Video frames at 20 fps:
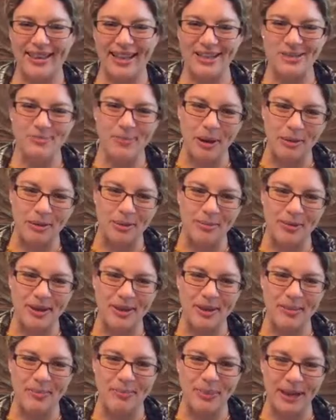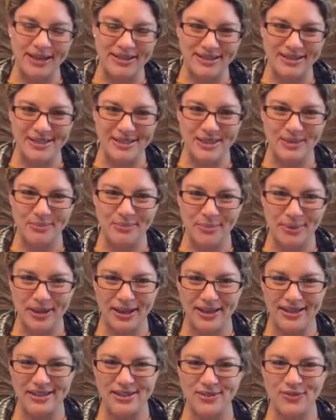that's probably the best
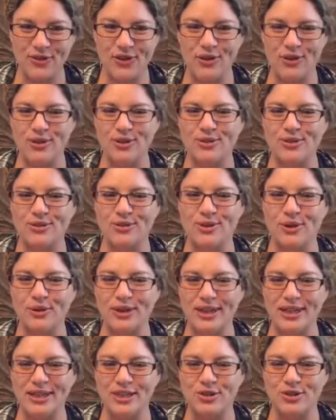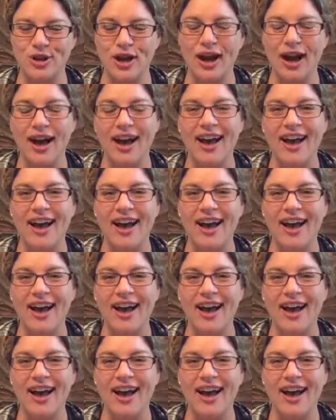place for you to do Yoga Nidra.